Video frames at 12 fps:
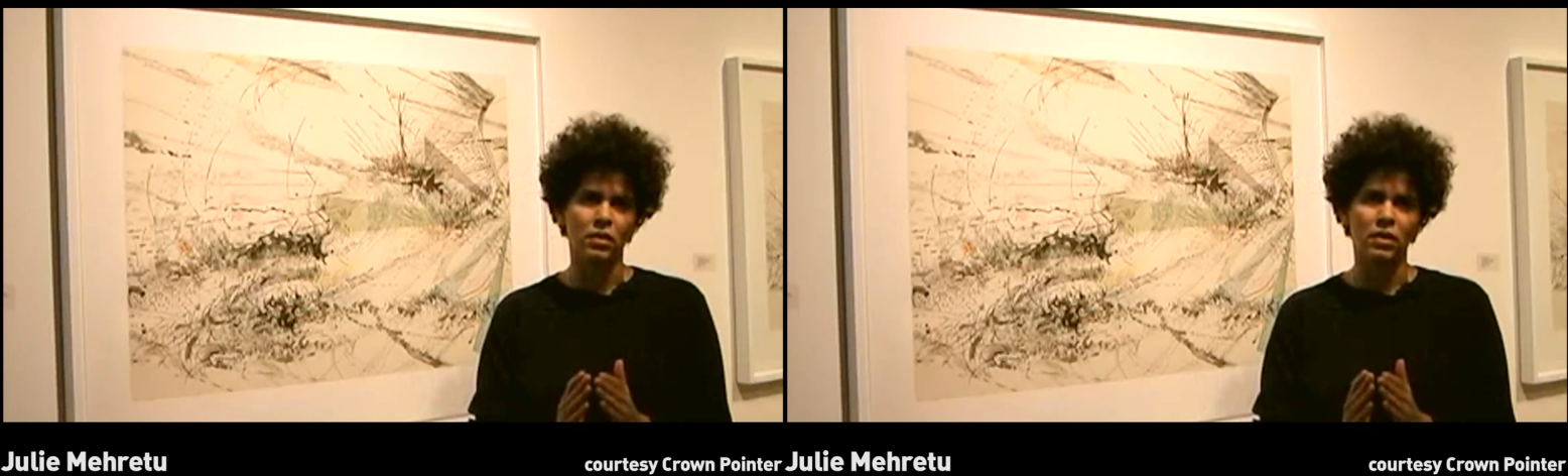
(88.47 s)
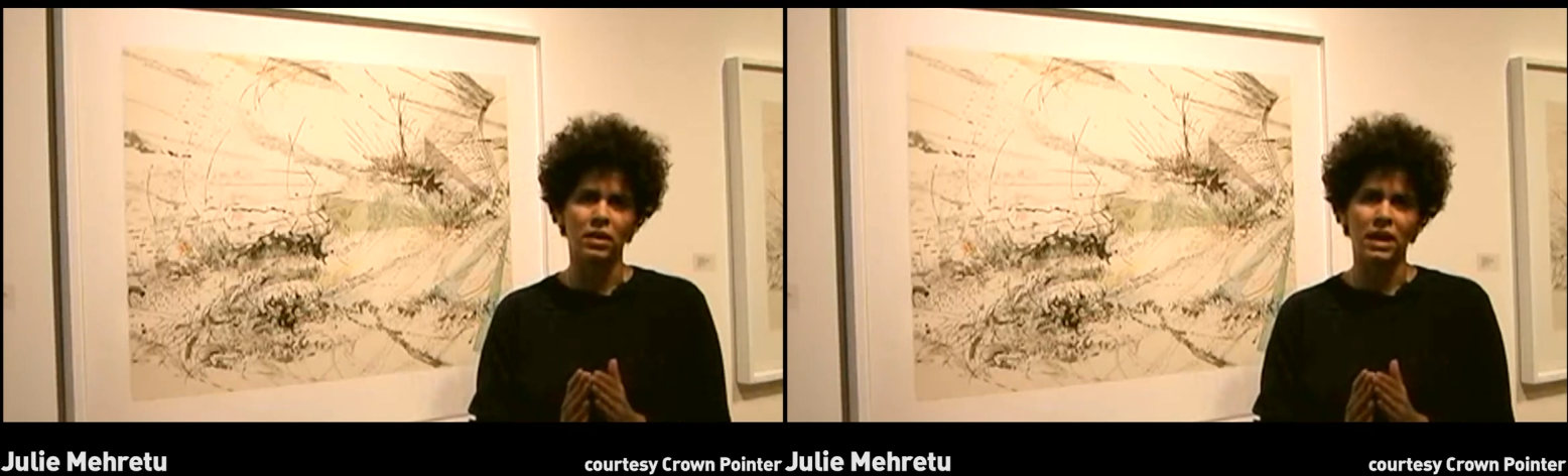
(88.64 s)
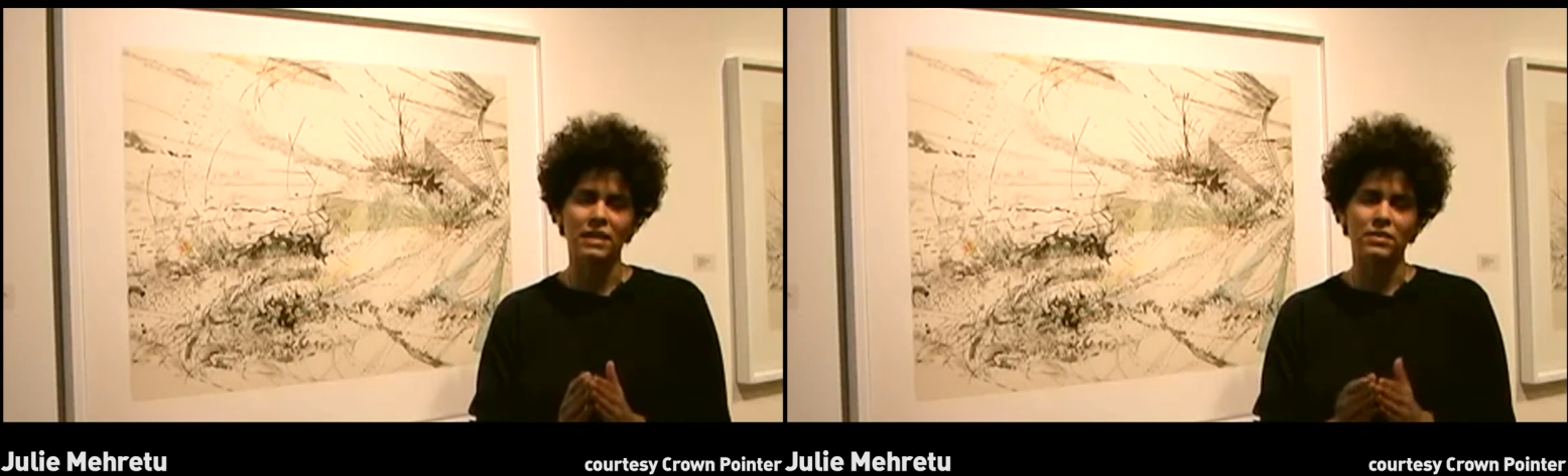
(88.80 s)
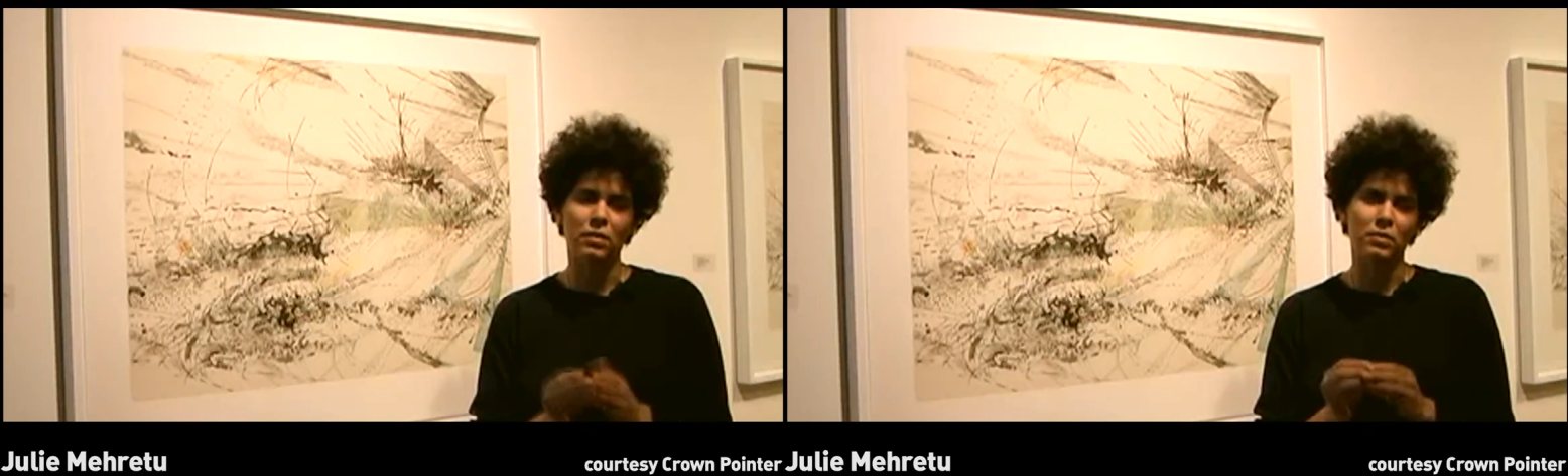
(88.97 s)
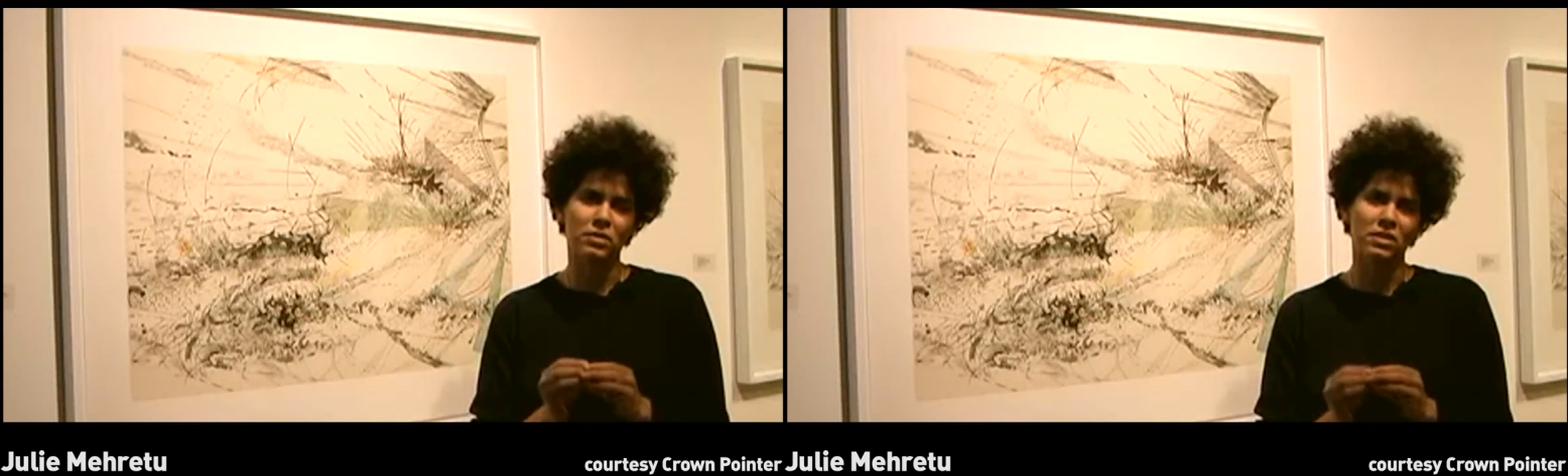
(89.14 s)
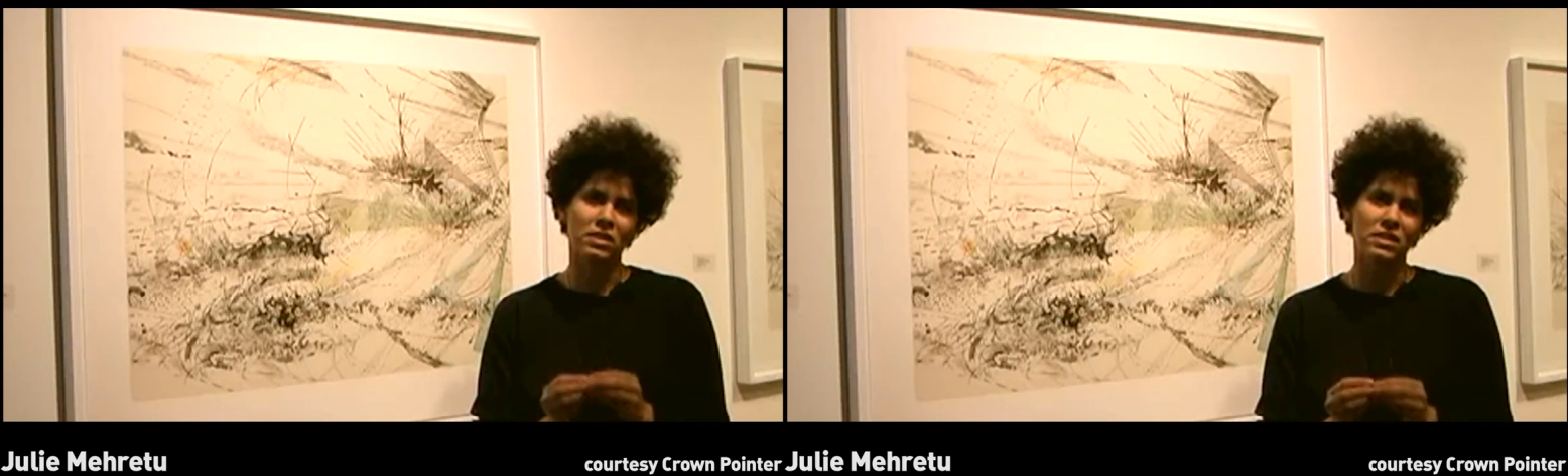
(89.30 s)
it has
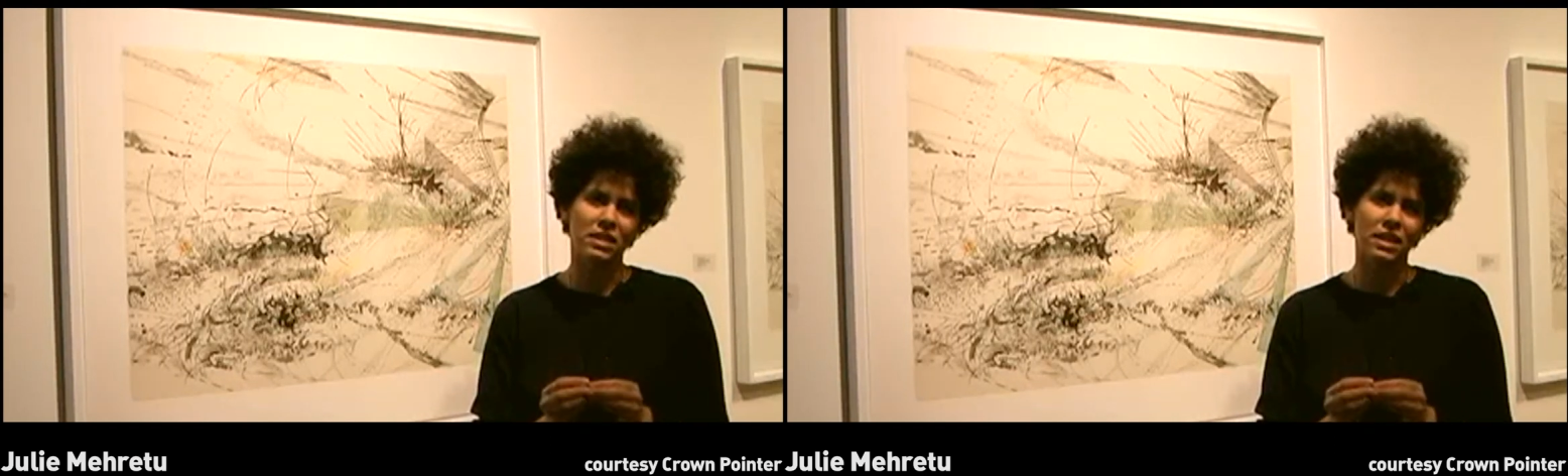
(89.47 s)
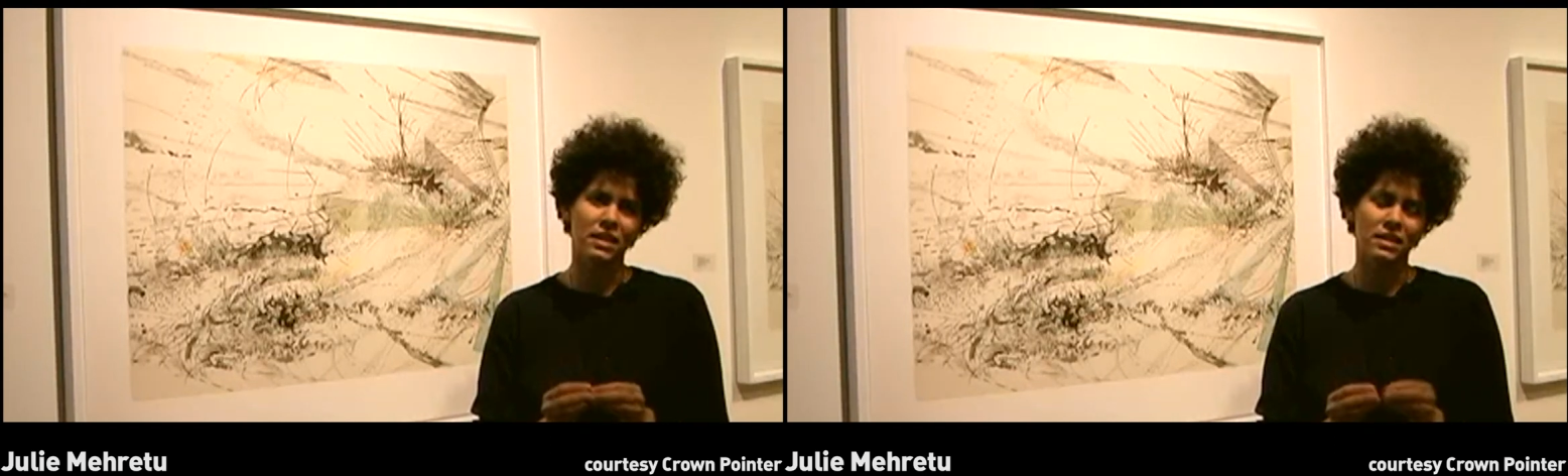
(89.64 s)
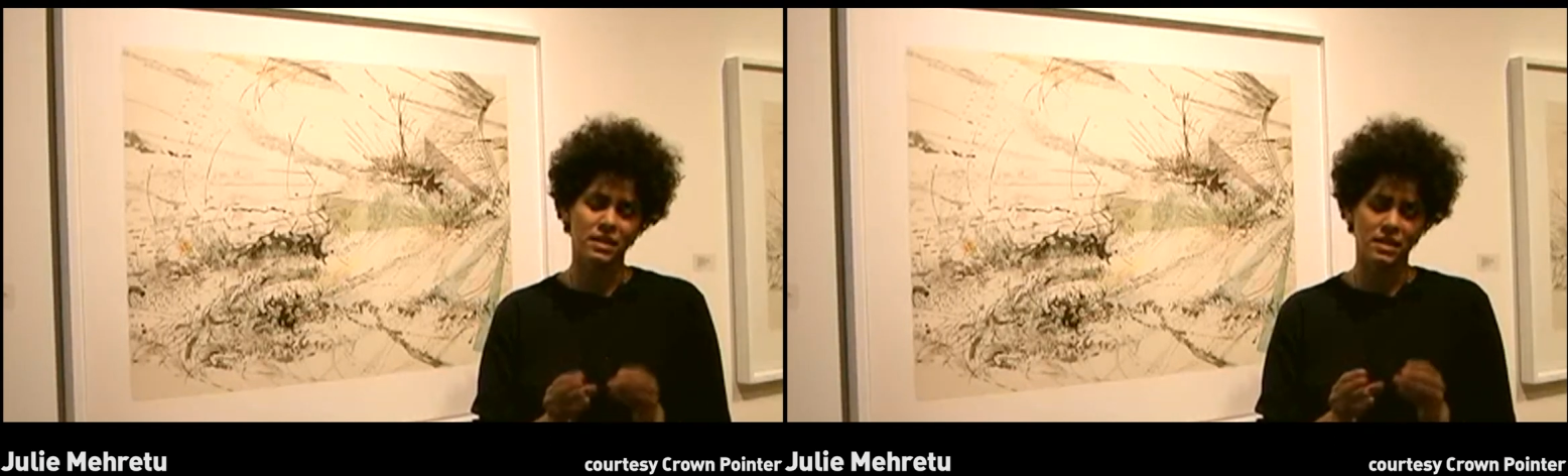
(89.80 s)
almost this slight,